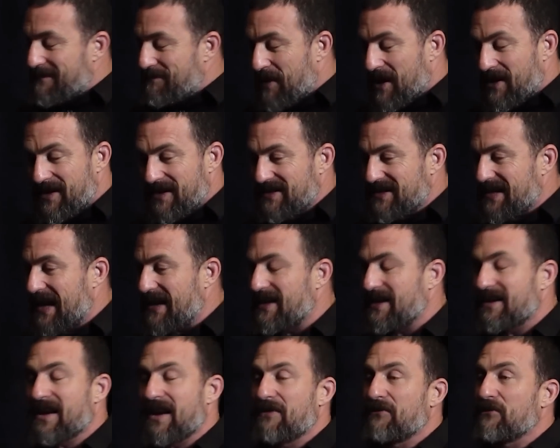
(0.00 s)
pun
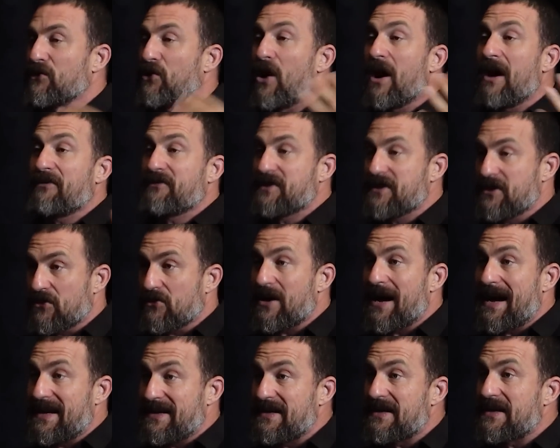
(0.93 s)
intended, kind of loftier
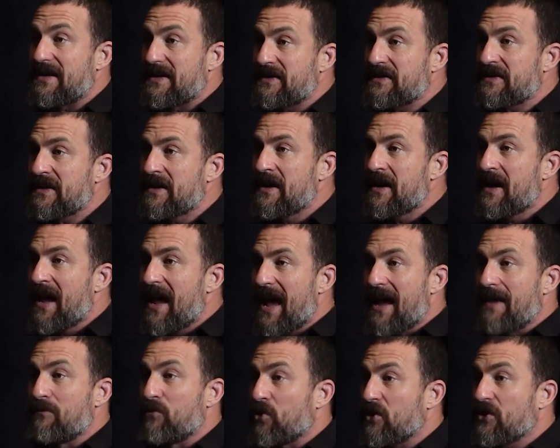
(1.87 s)
ideas
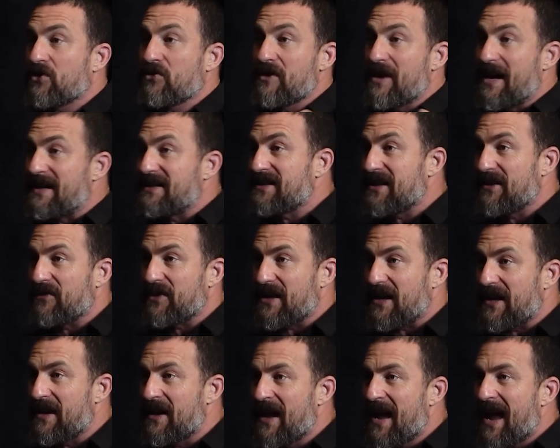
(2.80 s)
and more
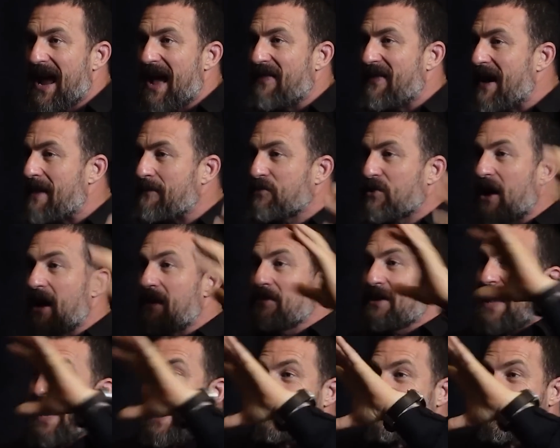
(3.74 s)
creativity. And that
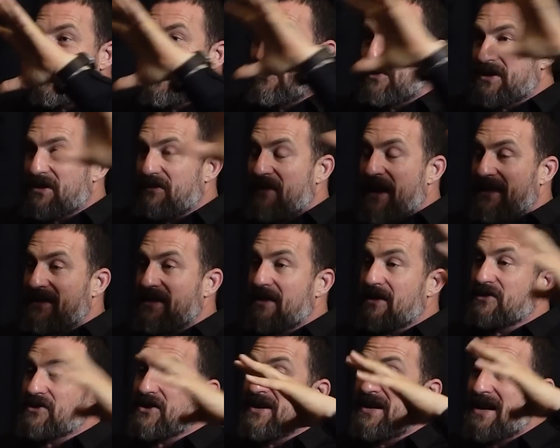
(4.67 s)
probably has to do with the fact that
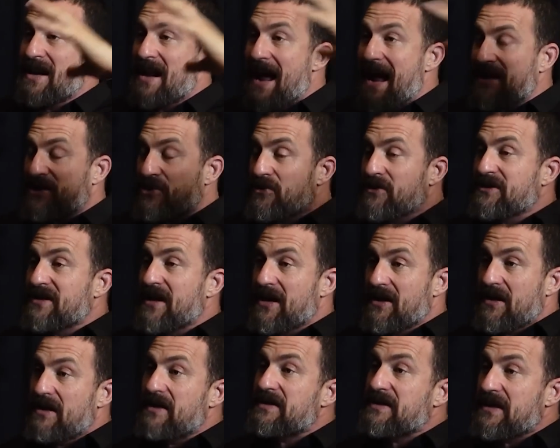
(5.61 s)
there's a natural
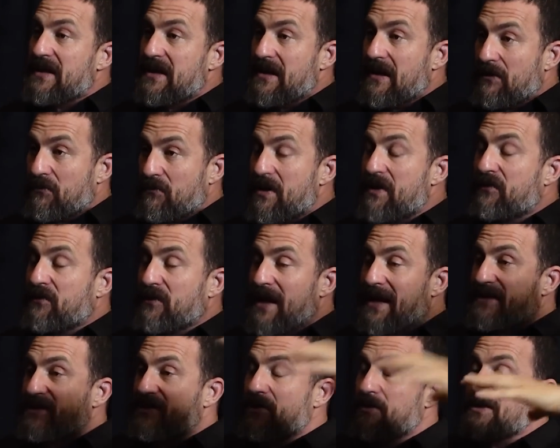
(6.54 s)
tendency, a
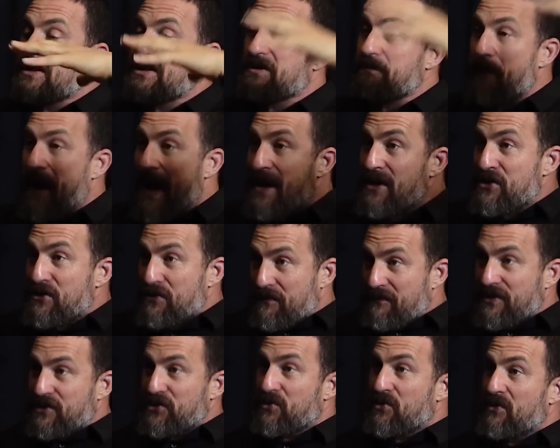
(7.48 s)
reflex to expand your
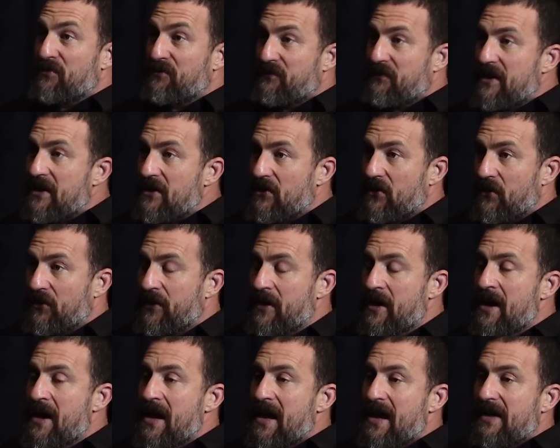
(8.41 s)
visual field
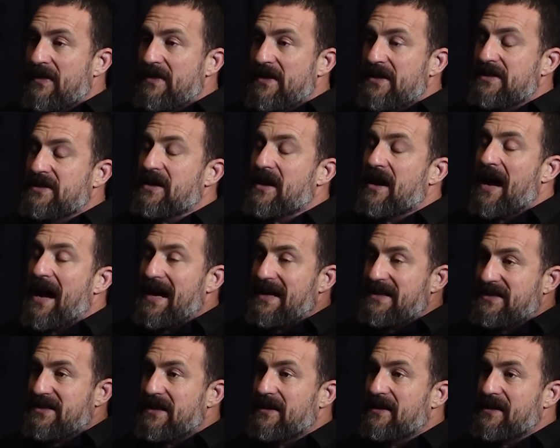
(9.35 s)
in these high
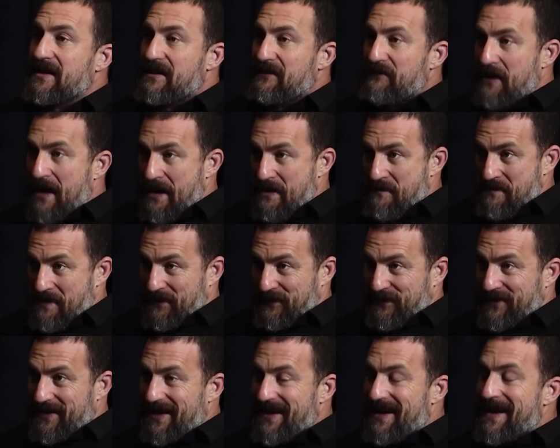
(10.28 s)
ceiling
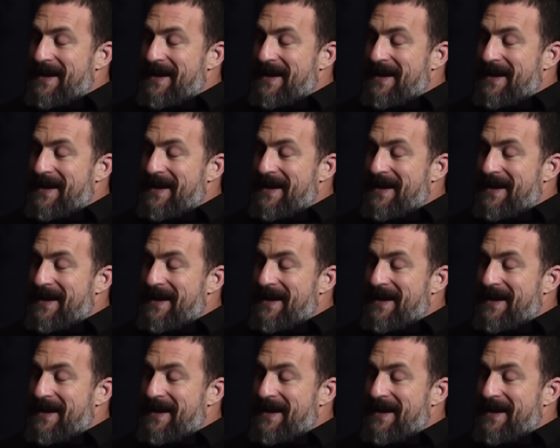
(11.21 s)
environments.